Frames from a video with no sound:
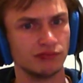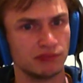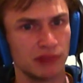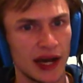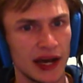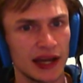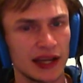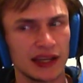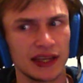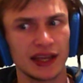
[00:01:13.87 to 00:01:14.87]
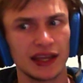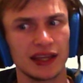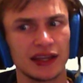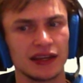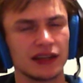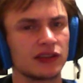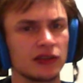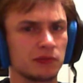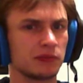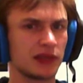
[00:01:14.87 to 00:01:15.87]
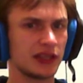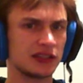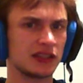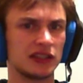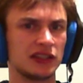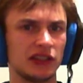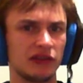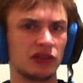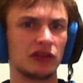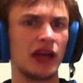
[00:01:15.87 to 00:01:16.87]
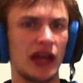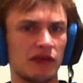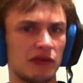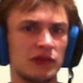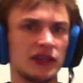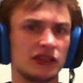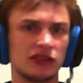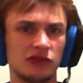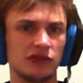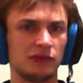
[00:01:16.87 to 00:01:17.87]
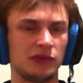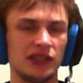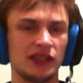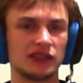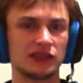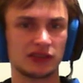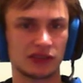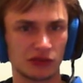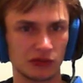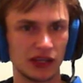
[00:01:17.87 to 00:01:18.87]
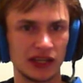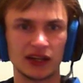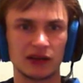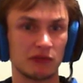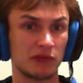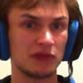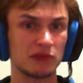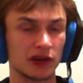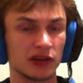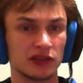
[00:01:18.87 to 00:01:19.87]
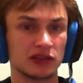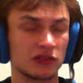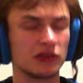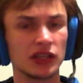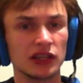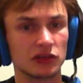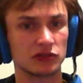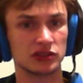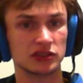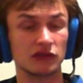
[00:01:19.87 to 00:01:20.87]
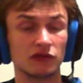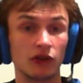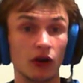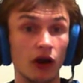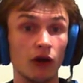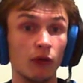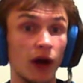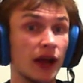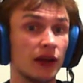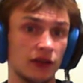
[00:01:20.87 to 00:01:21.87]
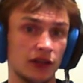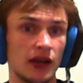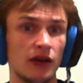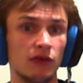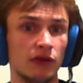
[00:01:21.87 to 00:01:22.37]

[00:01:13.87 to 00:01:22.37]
buy another PlayStation, even though I have a PS2 and PS3 and have been part of the Sony ecosystem for a while now.